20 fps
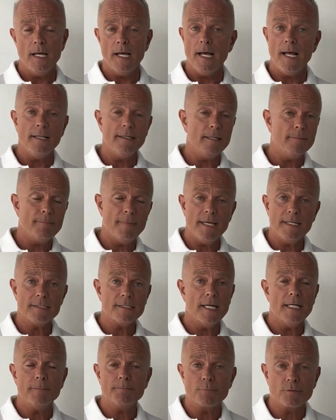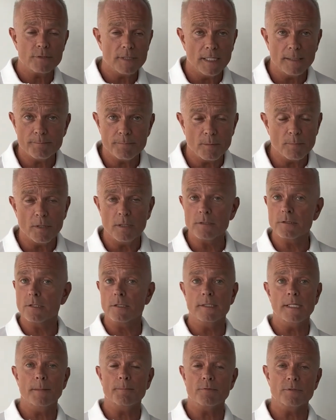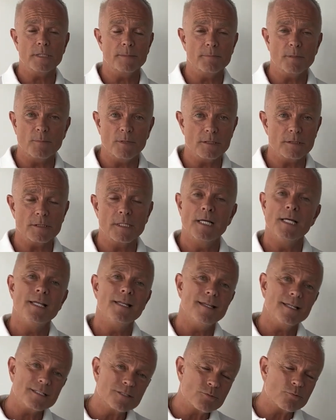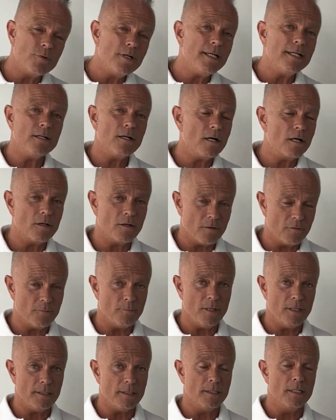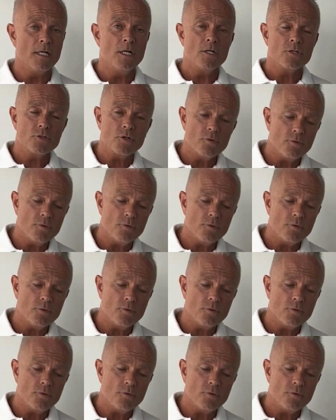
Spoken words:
and it makes 8% per month or 10% per month, that's really not a lot of money. So